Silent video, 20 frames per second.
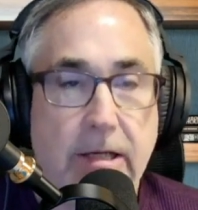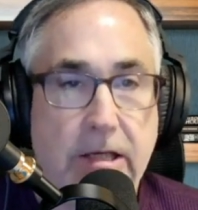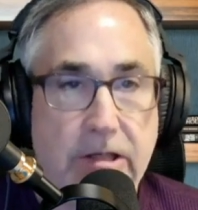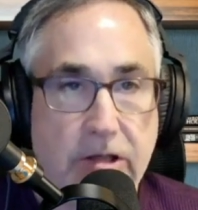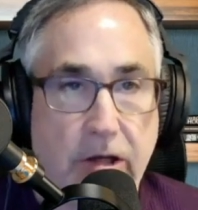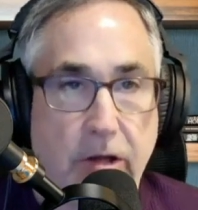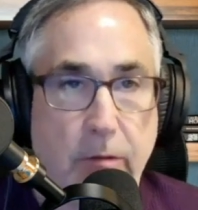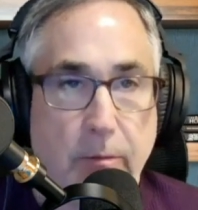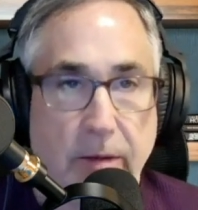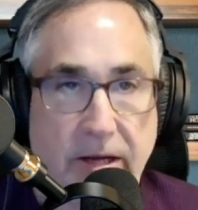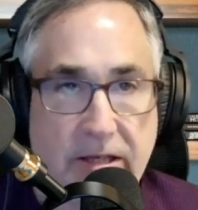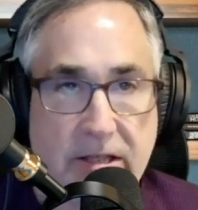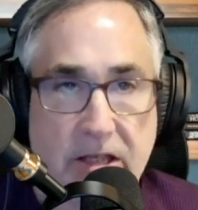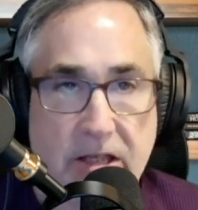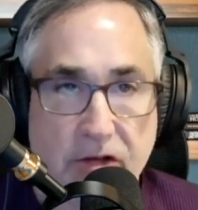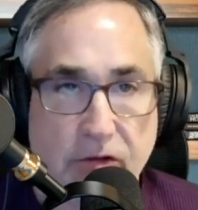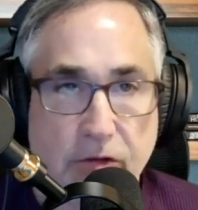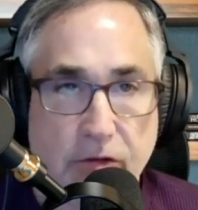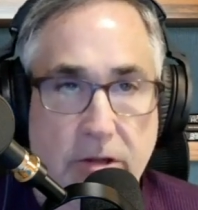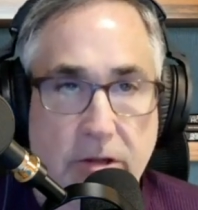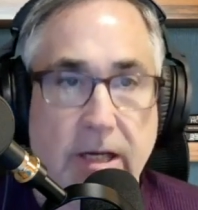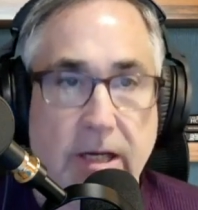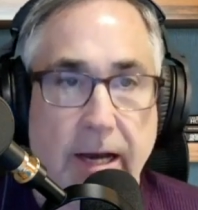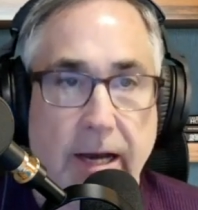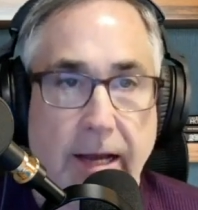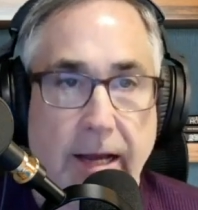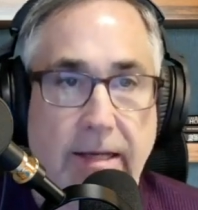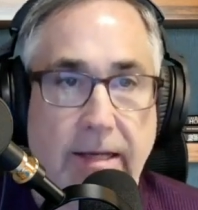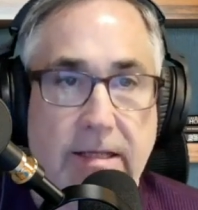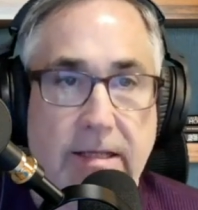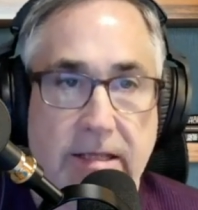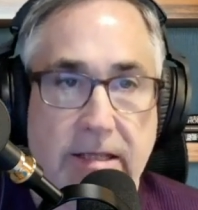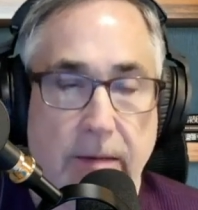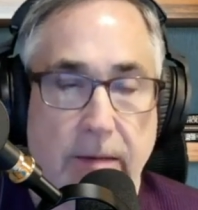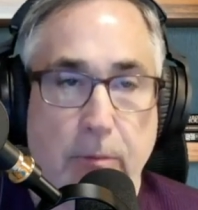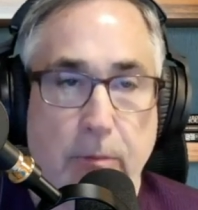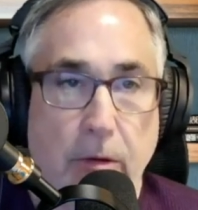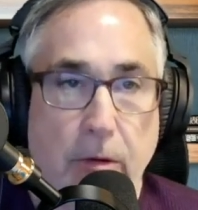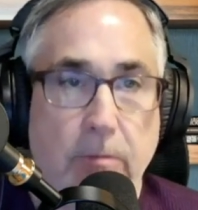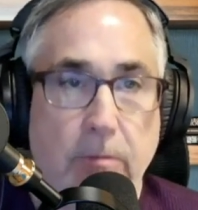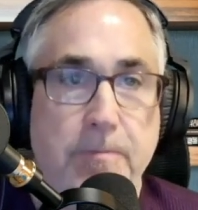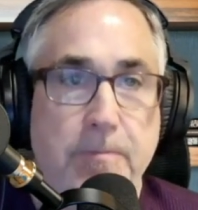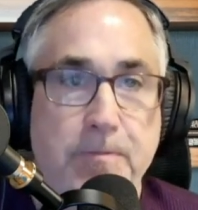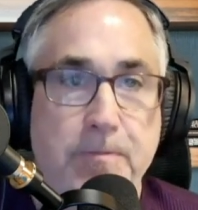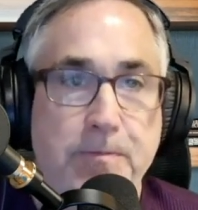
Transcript: So the message for today is simple.